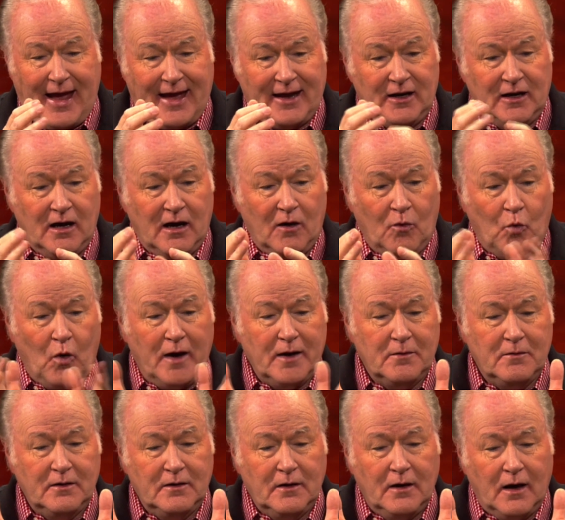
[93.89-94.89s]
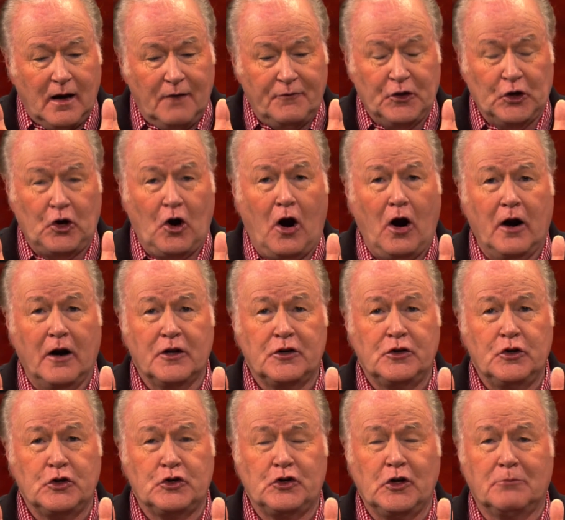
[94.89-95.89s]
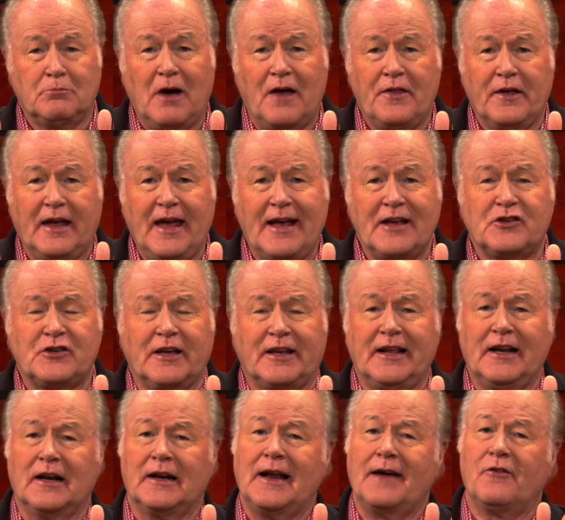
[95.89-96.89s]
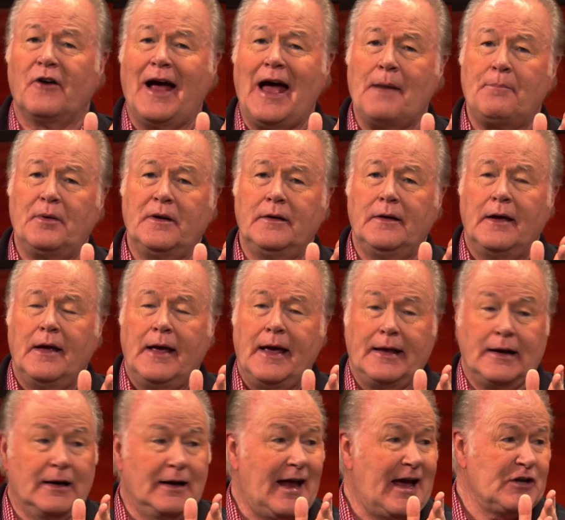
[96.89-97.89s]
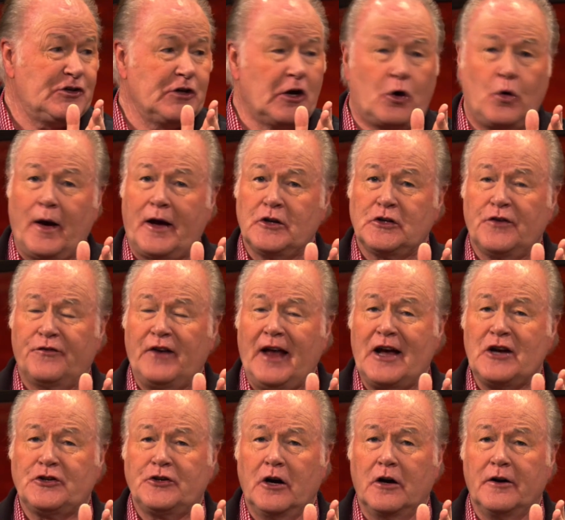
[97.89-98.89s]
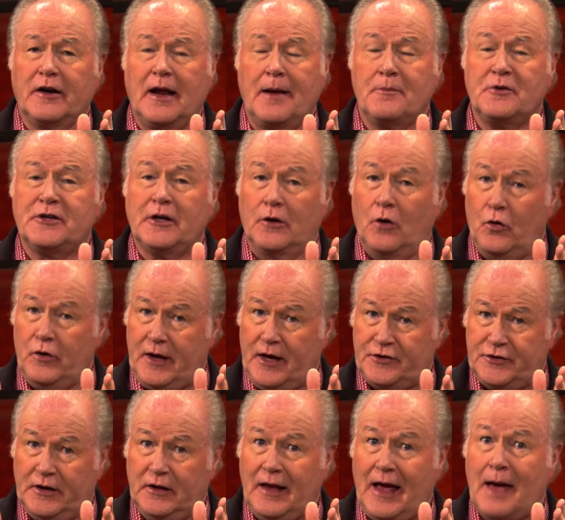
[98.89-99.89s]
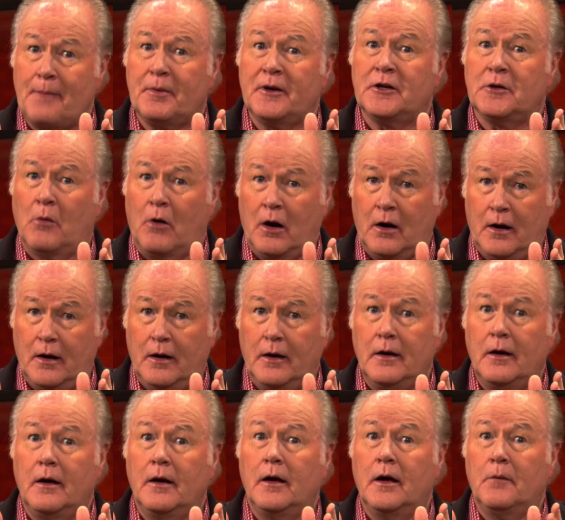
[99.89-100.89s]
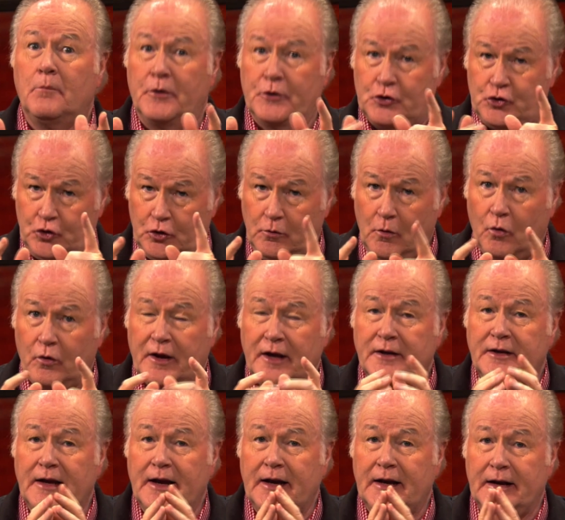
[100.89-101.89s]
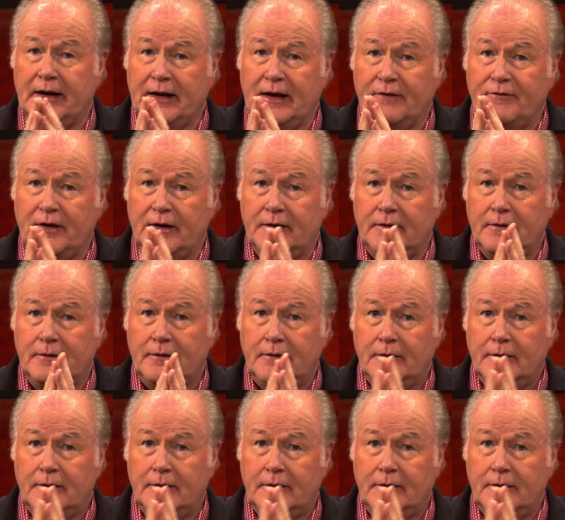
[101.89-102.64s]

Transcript: And uh, one of the guards who stood by the gate said, It'll never happen. And Elisha, quick as a flash, turned to him and said, Oh, yes, it'll happen tomorrow, but you won't get to eat any of it.